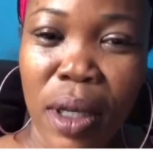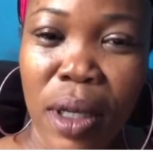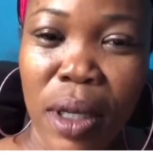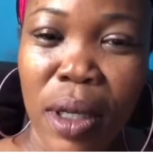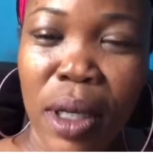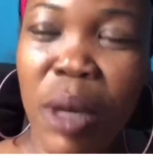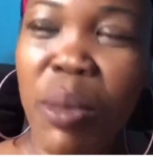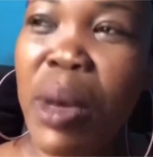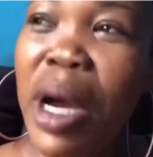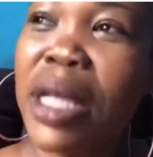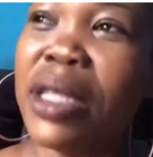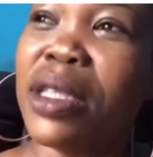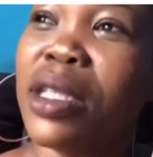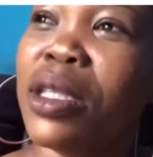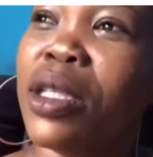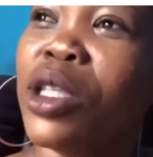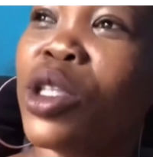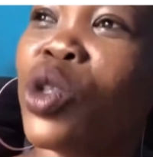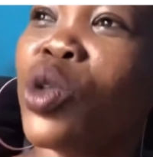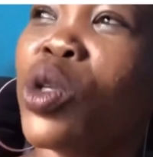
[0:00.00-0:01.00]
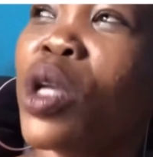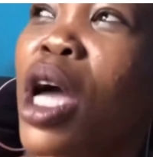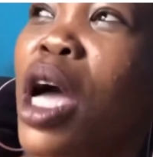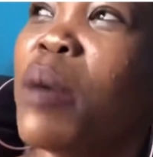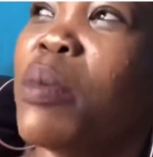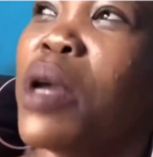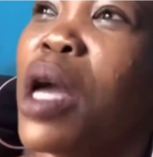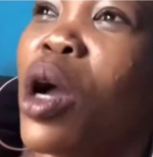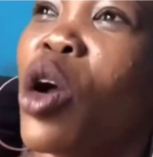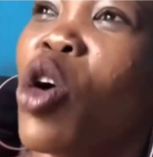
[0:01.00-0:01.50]
The man said the
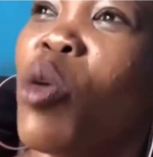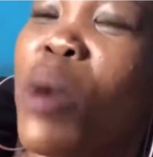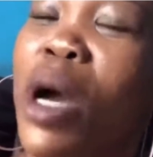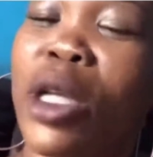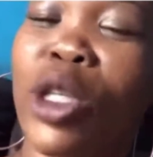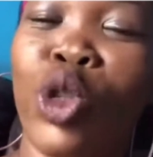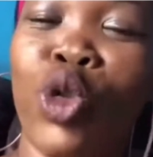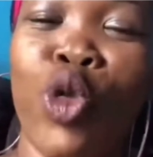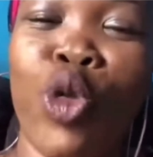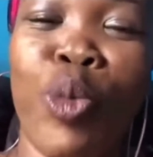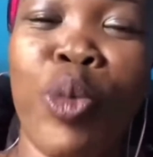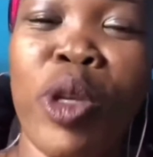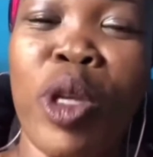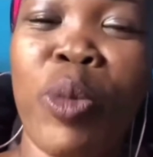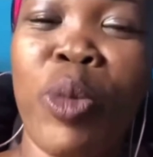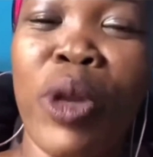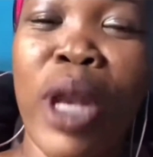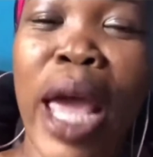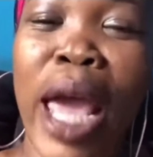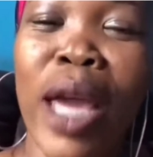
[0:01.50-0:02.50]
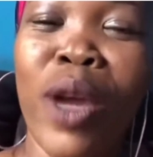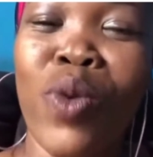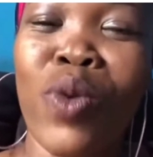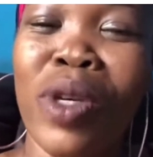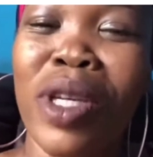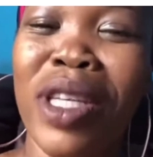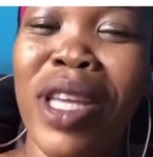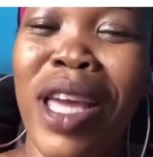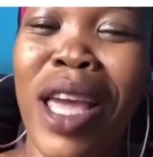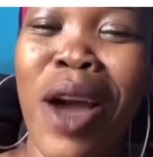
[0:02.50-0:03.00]
tsunami a come and chew people like
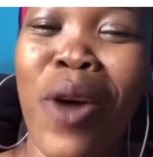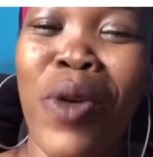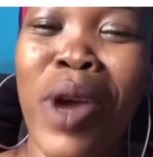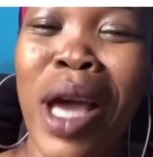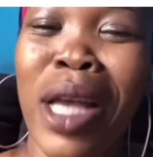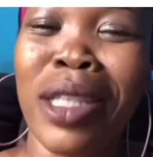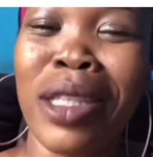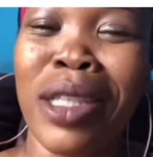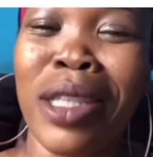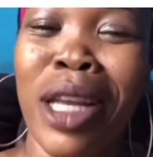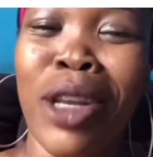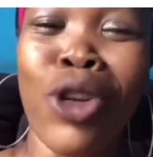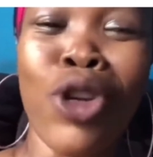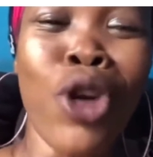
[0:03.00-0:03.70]
we there where I said,